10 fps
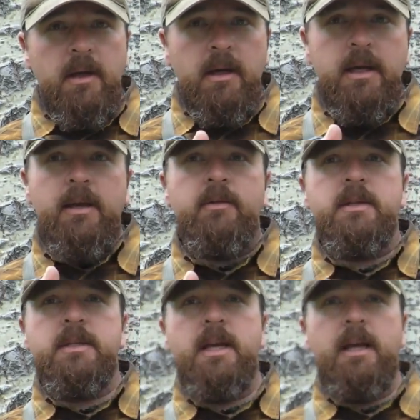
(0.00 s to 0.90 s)
a give
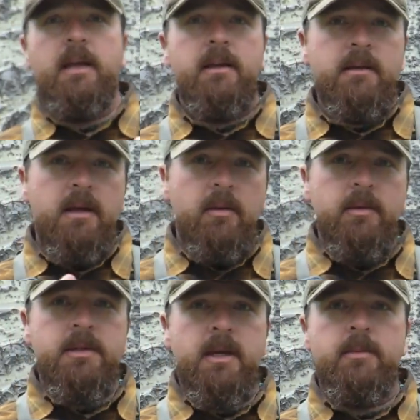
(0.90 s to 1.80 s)
and take. A
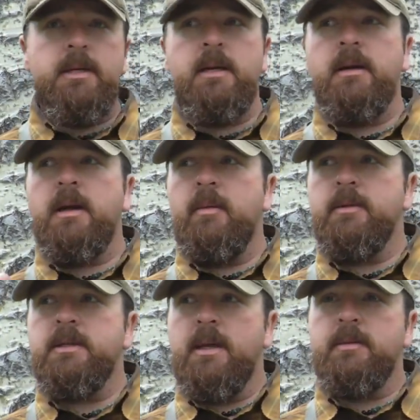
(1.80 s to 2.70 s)
couple steps here,
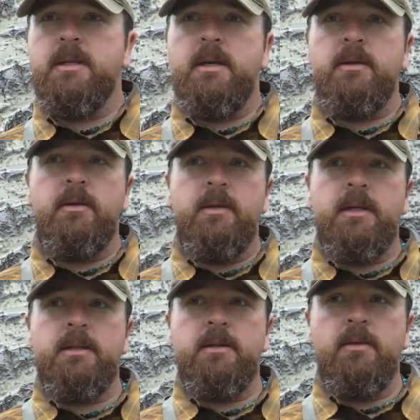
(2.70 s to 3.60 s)
couple steps there, do this,